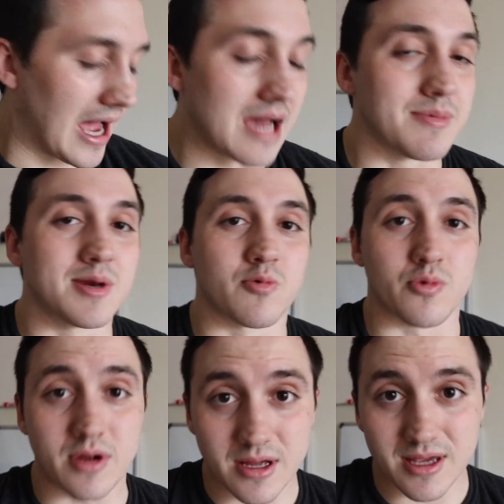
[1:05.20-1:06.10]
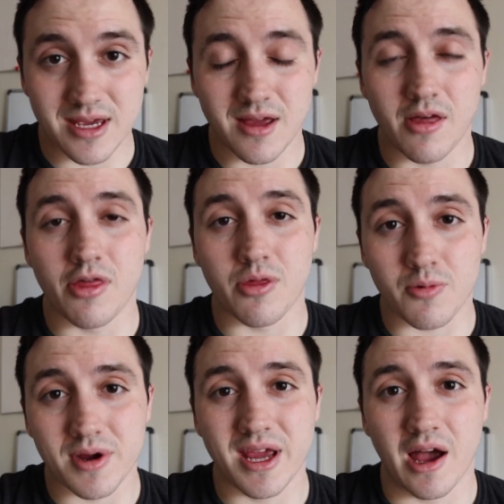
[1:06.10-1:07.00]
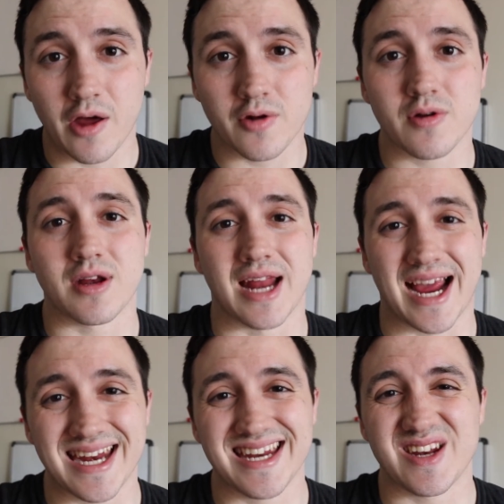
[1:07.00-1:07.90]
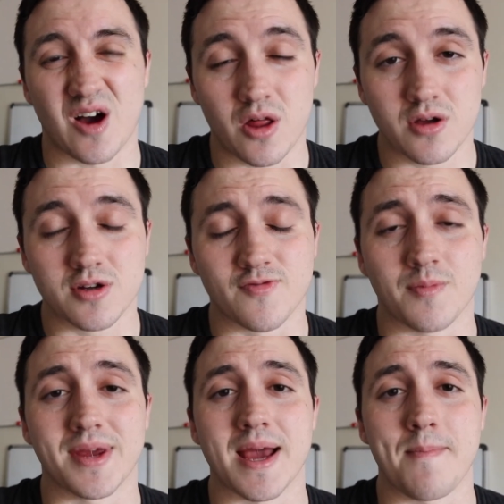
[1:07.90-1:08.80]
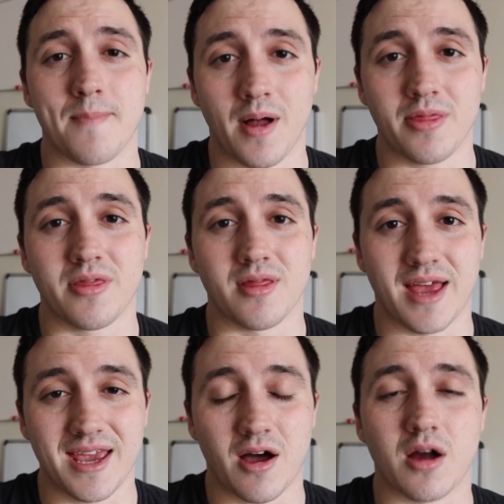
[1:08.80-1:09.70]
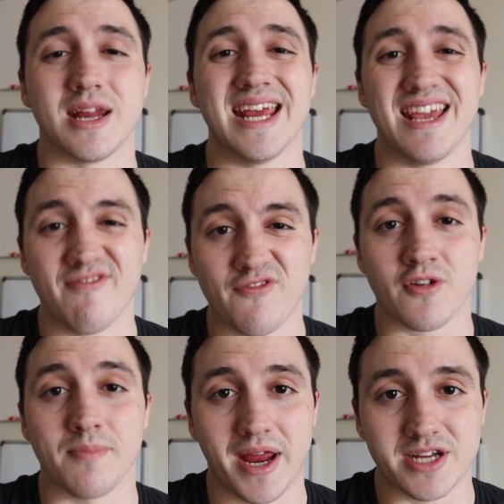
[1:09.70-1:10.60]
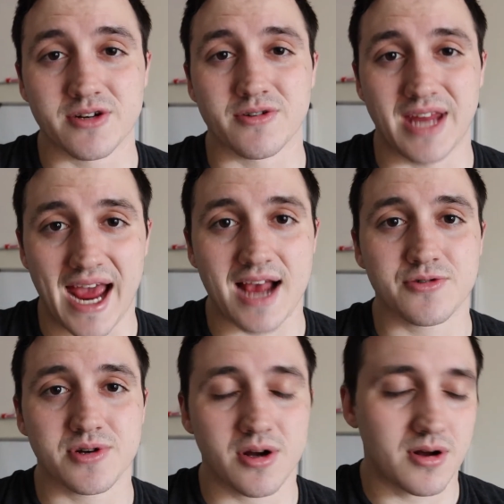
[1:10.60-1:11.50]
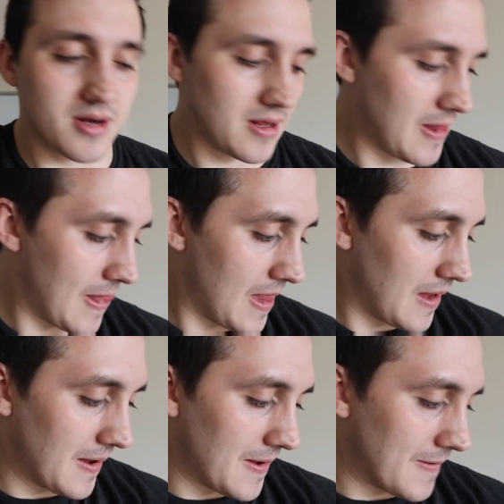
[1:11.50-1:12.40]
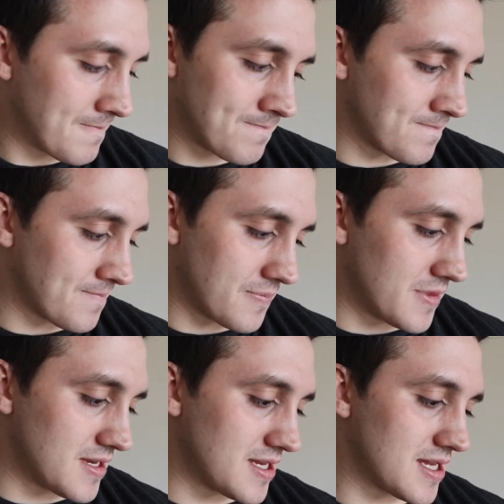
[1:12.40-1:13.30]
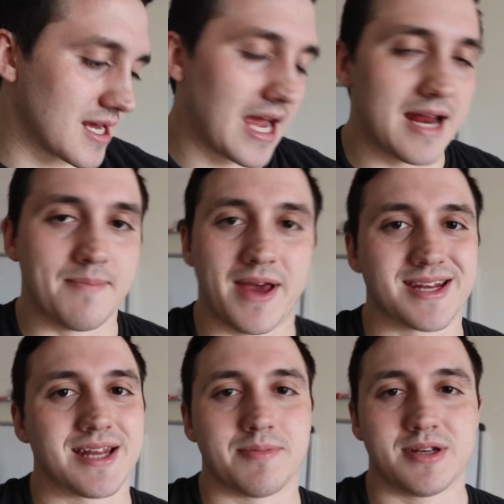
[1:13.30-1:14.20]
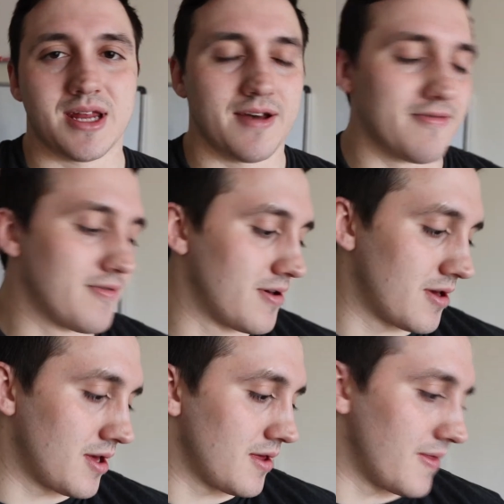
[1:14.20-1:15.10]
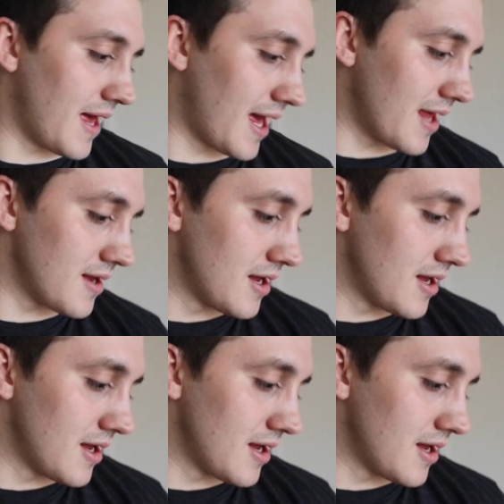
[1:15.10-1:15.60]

I mean, really? $390 for being a month late on an informational tax return? This is the kind of messed up stuff that